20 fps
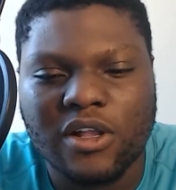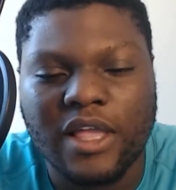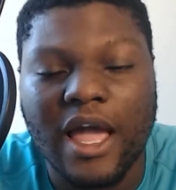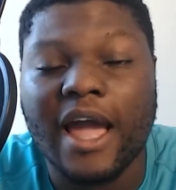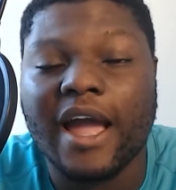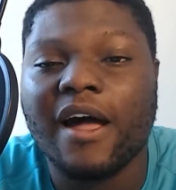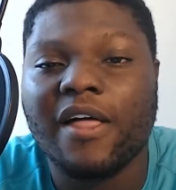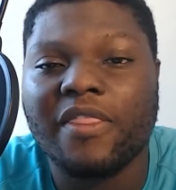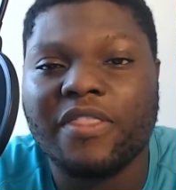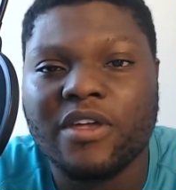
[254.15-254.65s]
I
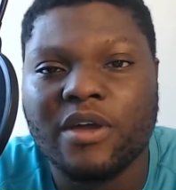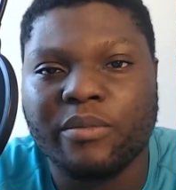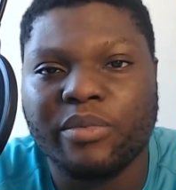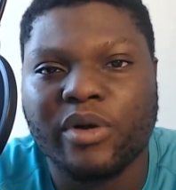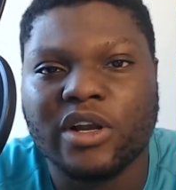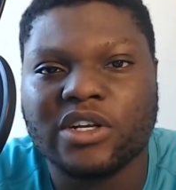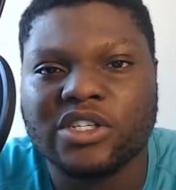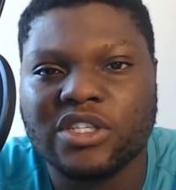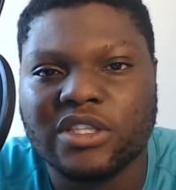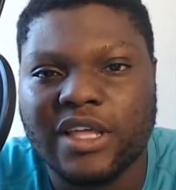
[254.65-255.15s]
got the
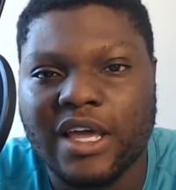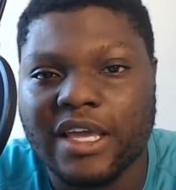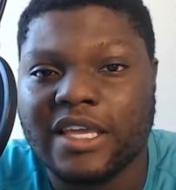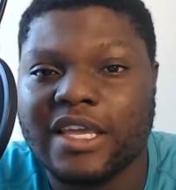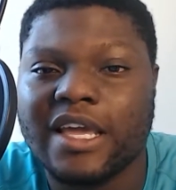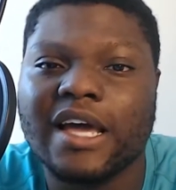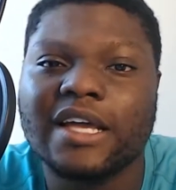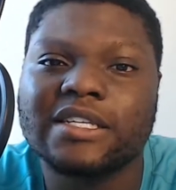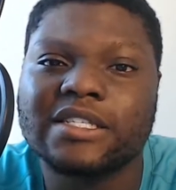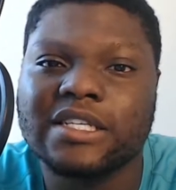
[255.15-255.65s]
impression that
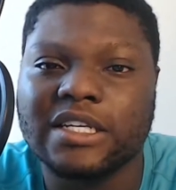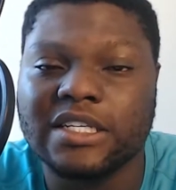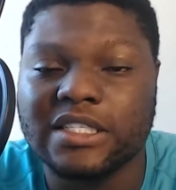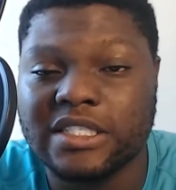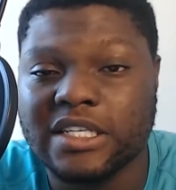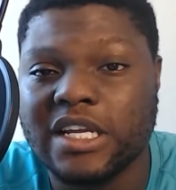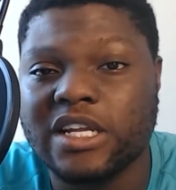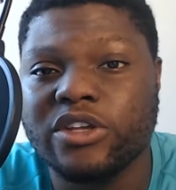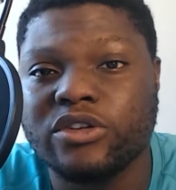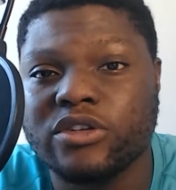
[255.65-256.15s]
yes, he
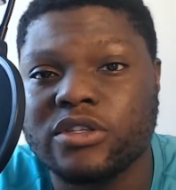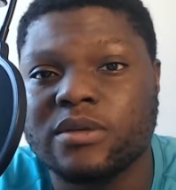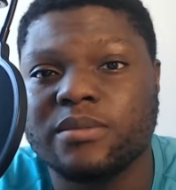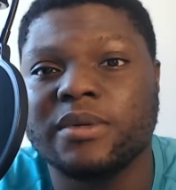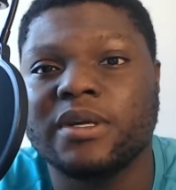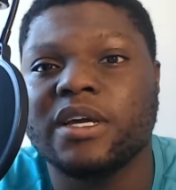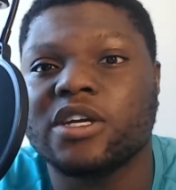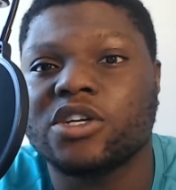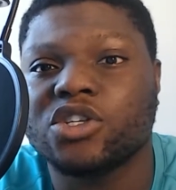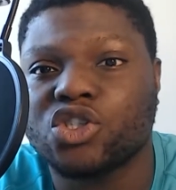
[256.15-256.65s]
did used to
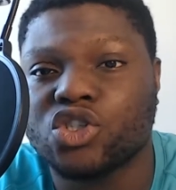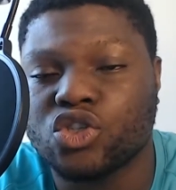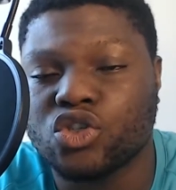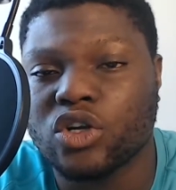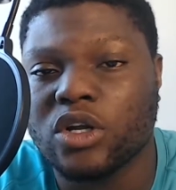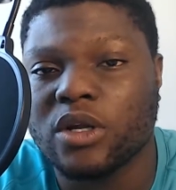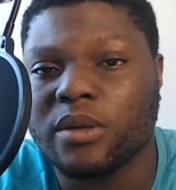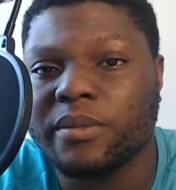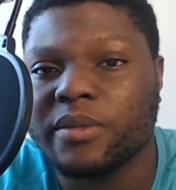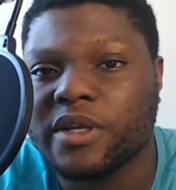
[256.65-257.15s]
be
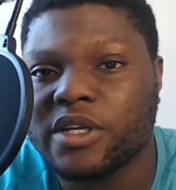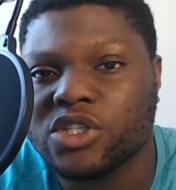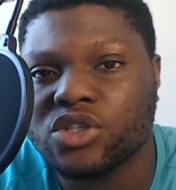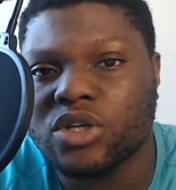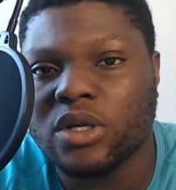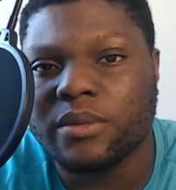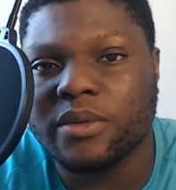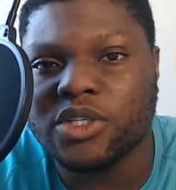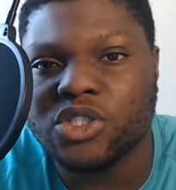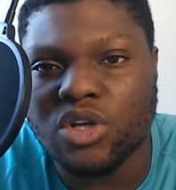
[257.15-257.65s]
extremely,
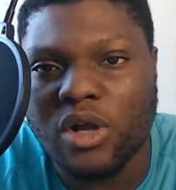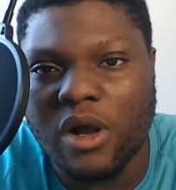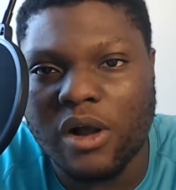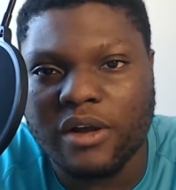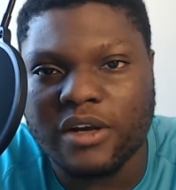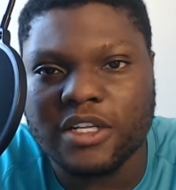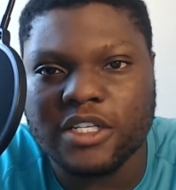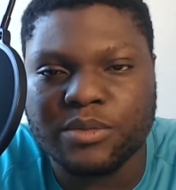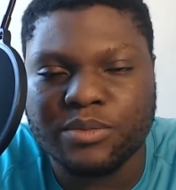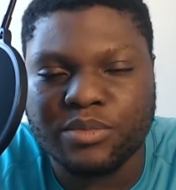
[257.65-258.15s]
extremely strong in
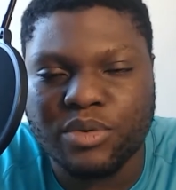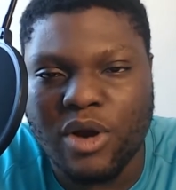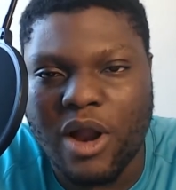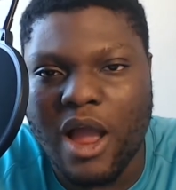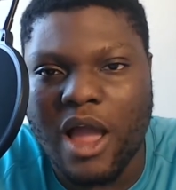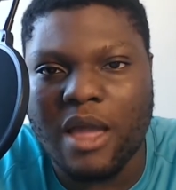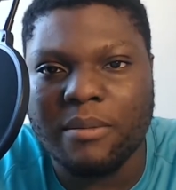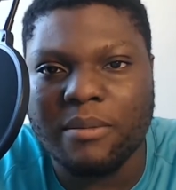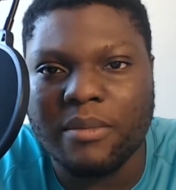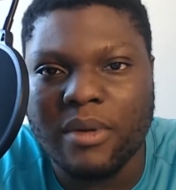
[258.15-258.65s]
his
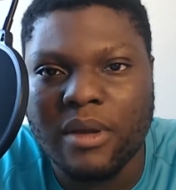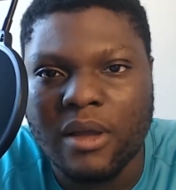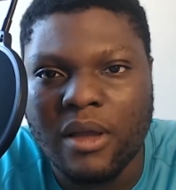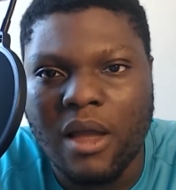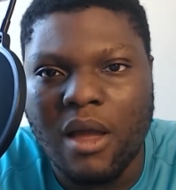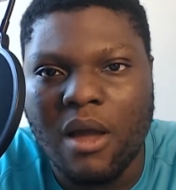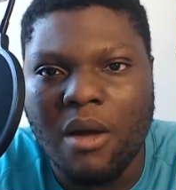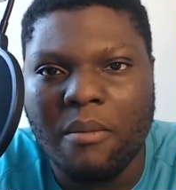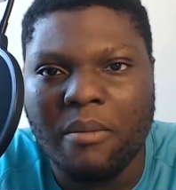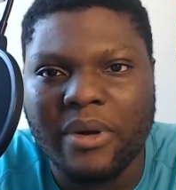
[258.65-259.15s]
prime,
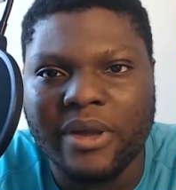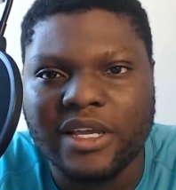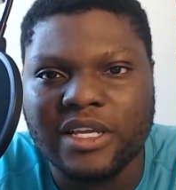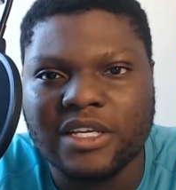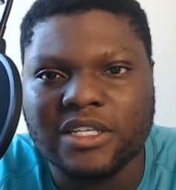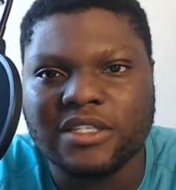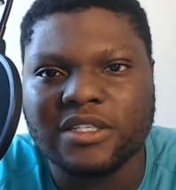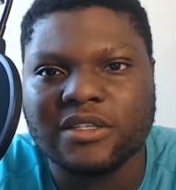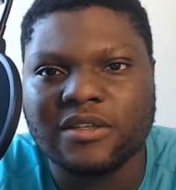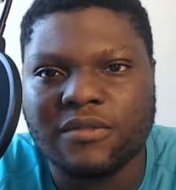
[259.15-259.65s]
but
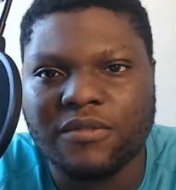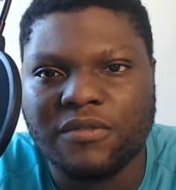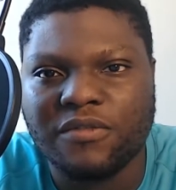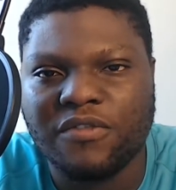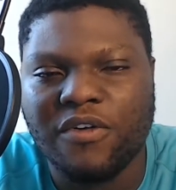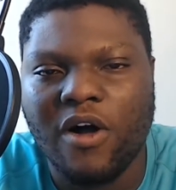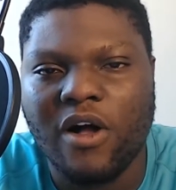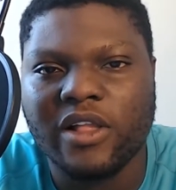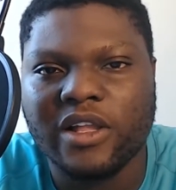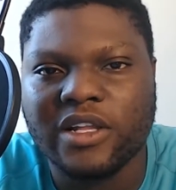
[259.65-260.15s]
he's
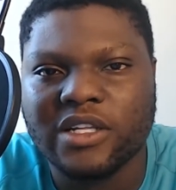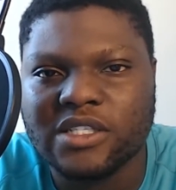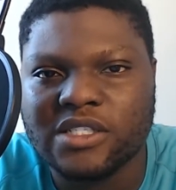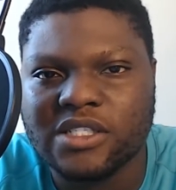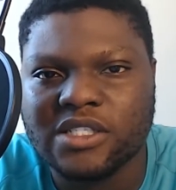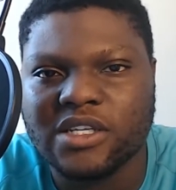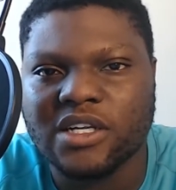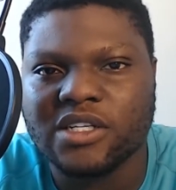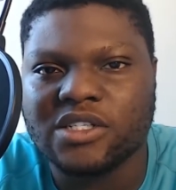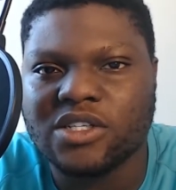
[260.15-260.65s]
fallen
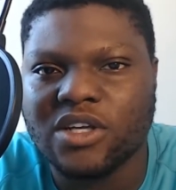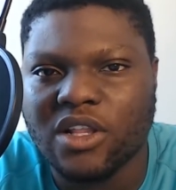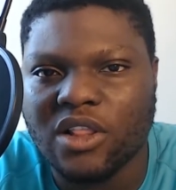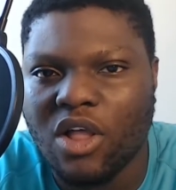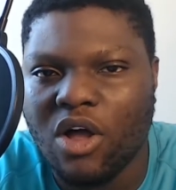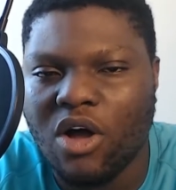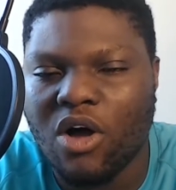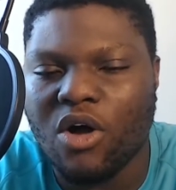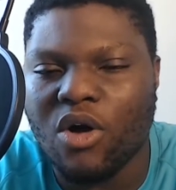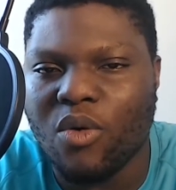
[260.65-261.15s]
such a
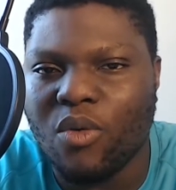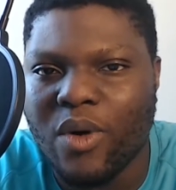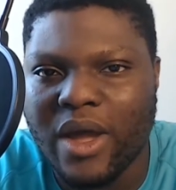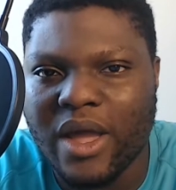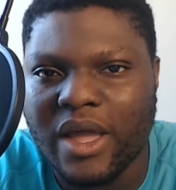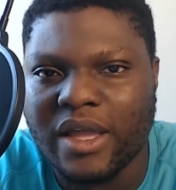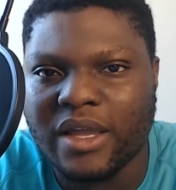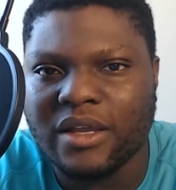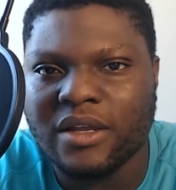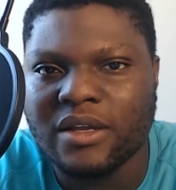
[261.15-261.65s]
long
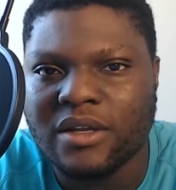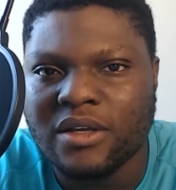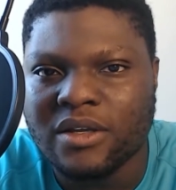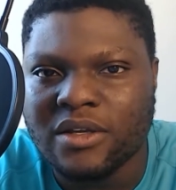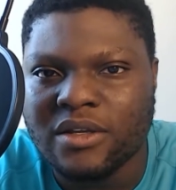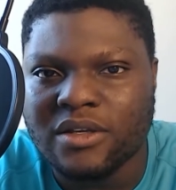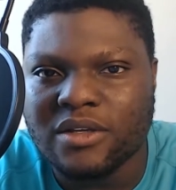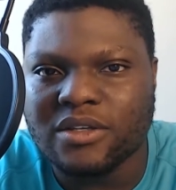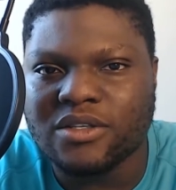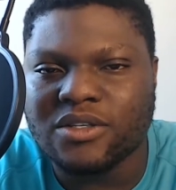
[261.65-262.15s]
way.
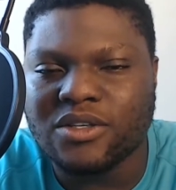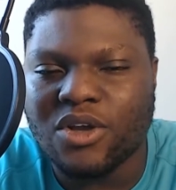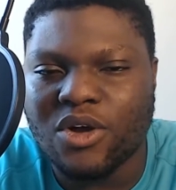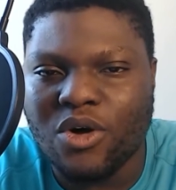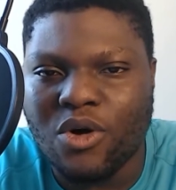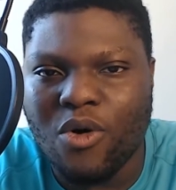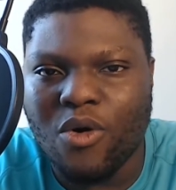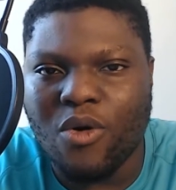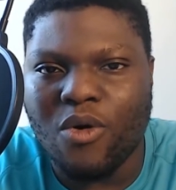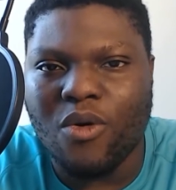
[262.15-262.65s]

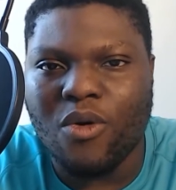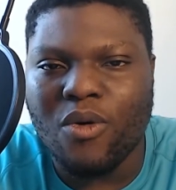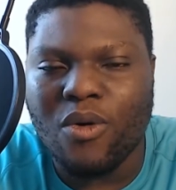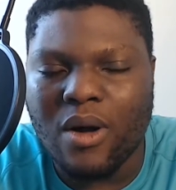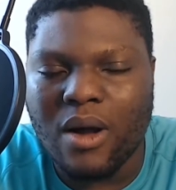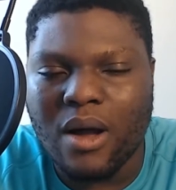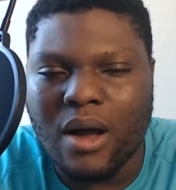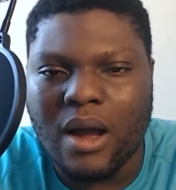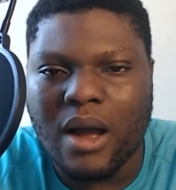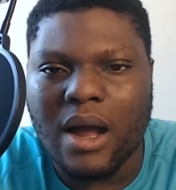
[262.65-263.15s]
So
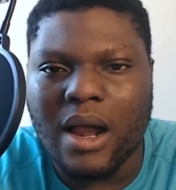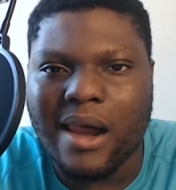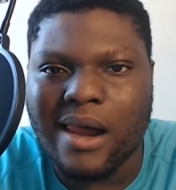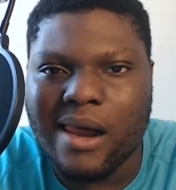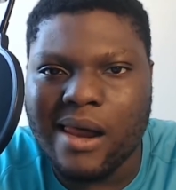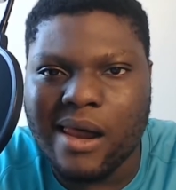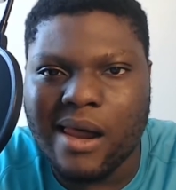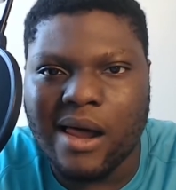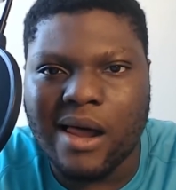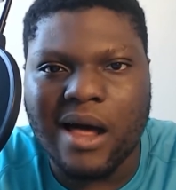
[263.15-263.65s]

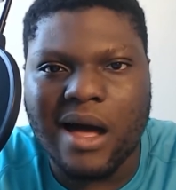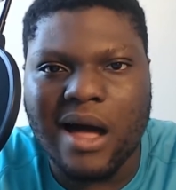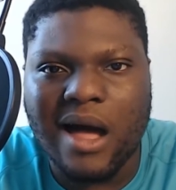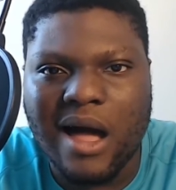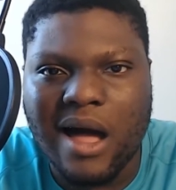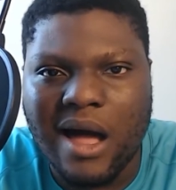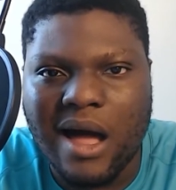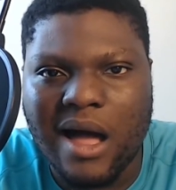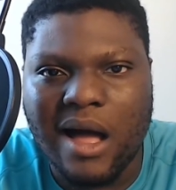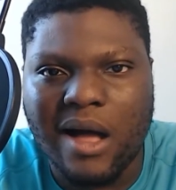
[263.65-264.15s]

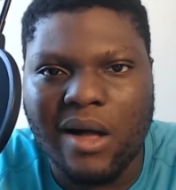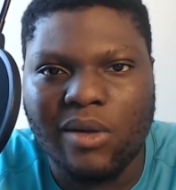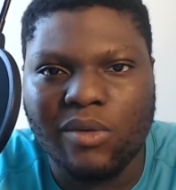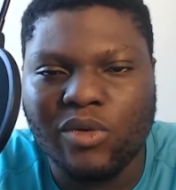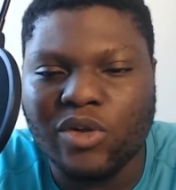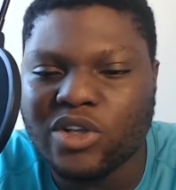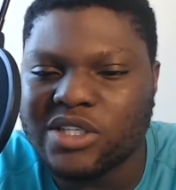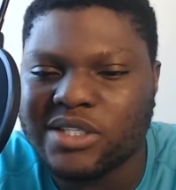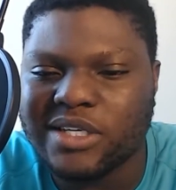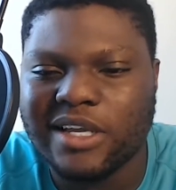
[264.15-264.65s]

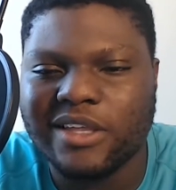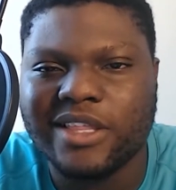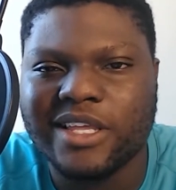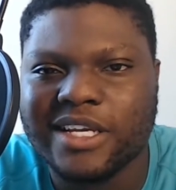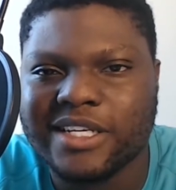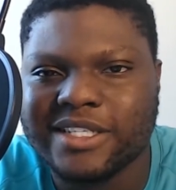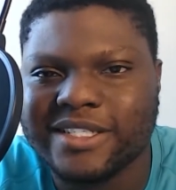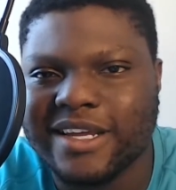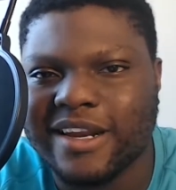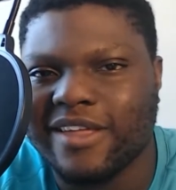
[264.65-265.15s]
we'll see the
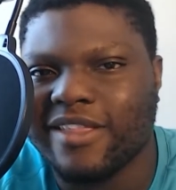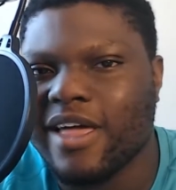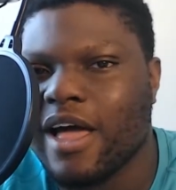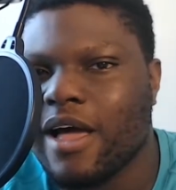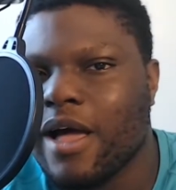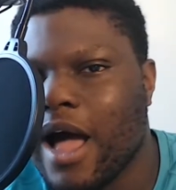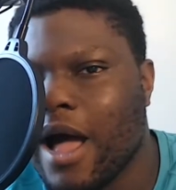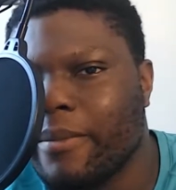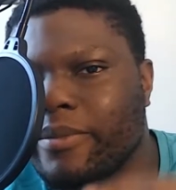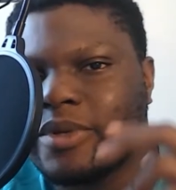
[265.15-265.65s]
extent of that.
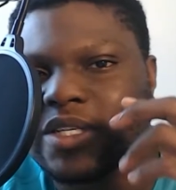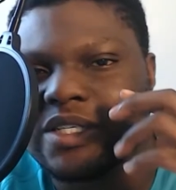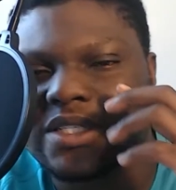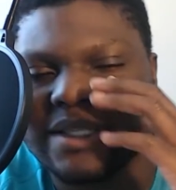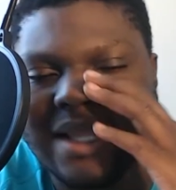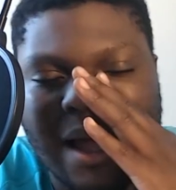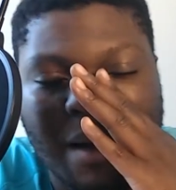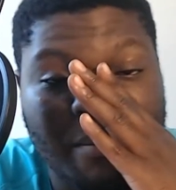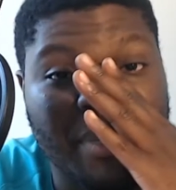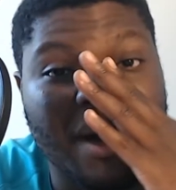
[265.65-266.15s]
I'm just
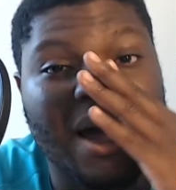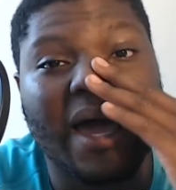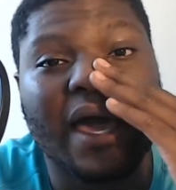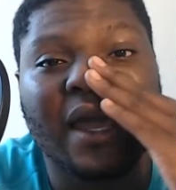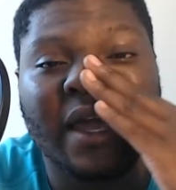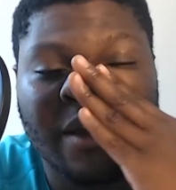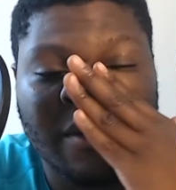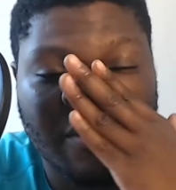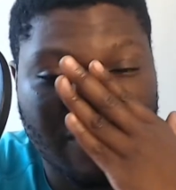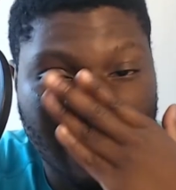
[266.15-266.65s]
not buying
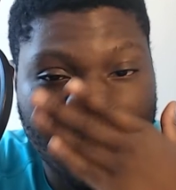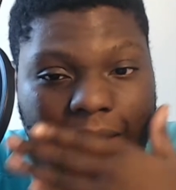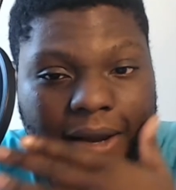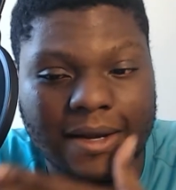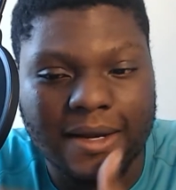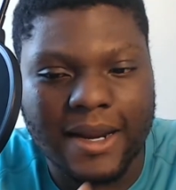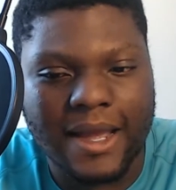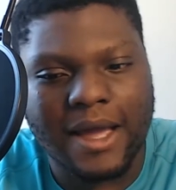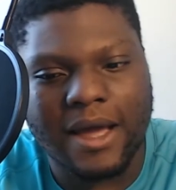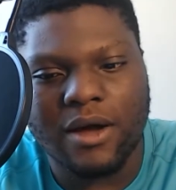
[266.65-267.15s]
it right
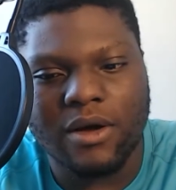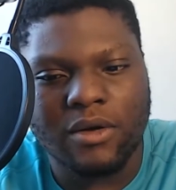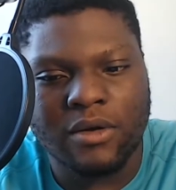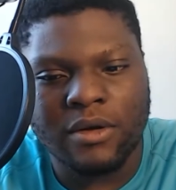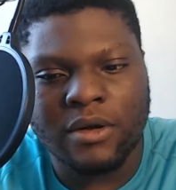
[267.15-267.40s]
now.